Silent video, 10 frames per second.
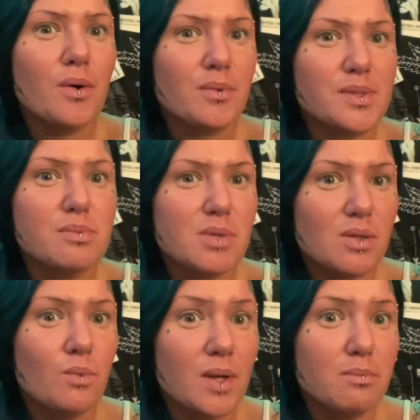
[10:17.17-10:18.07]
It was
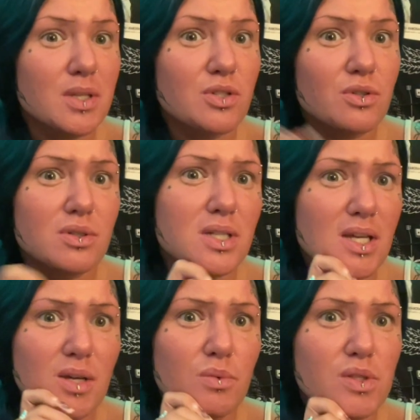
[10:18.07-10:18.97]
when Mr.
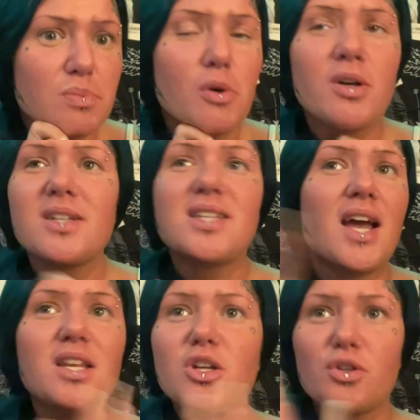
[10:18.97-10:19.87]
D was born
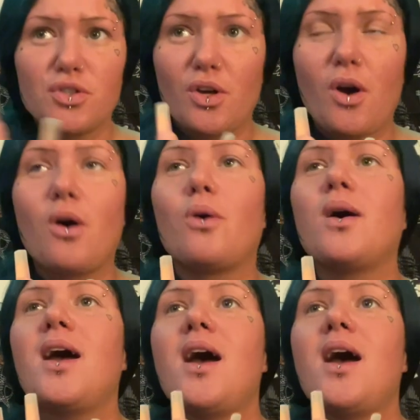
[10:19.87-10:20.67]
10 years ago.